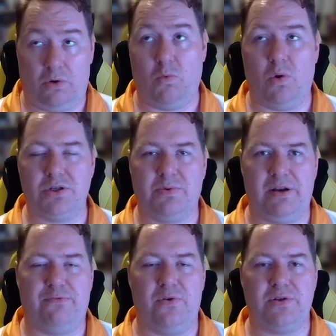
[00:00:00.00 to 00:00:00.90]
or it was when
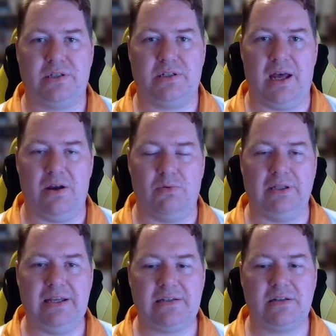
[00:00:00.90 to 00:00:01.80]
it first
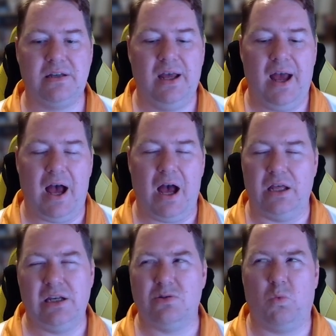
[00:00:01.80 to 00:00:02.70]
released.
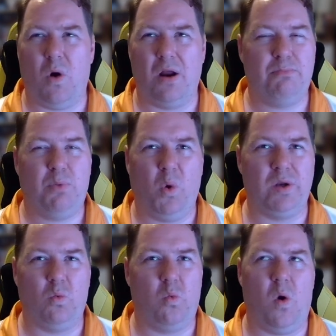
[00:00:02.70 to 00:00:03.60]
It is
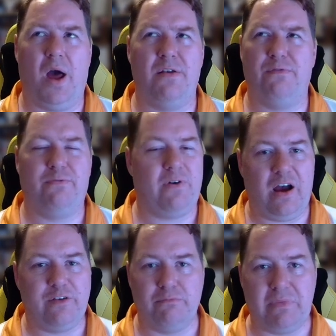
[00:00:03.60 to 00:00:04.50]

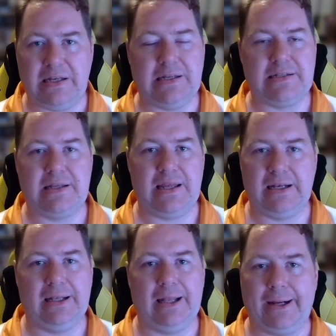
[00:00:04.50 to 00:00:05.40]
1.15 meters
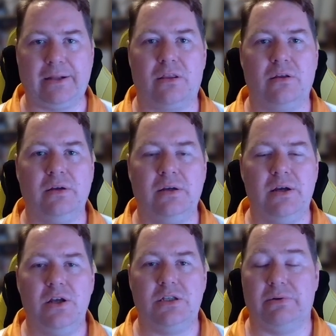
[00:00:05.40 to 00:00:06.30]
in length,
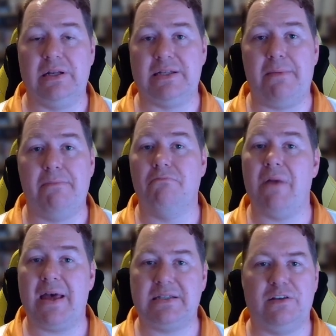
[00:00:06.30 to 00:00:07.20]
so it is a
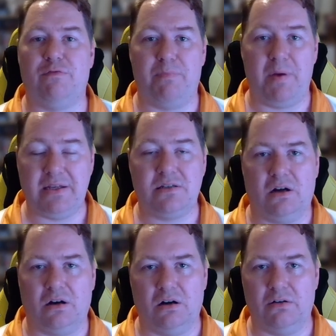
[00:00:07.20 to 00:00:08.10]
massive beast
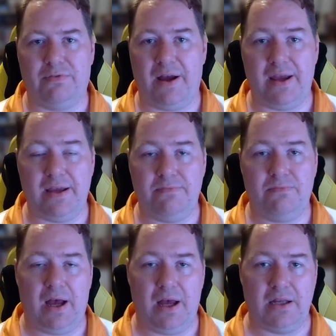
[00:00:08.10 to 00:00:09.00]
of a
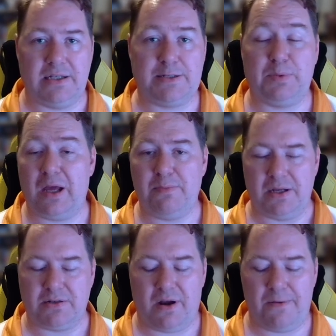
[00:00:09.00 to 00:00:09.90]
display
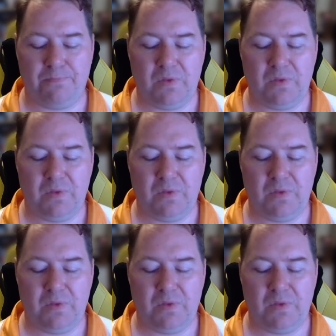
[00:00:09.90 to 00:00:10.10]
piece, right?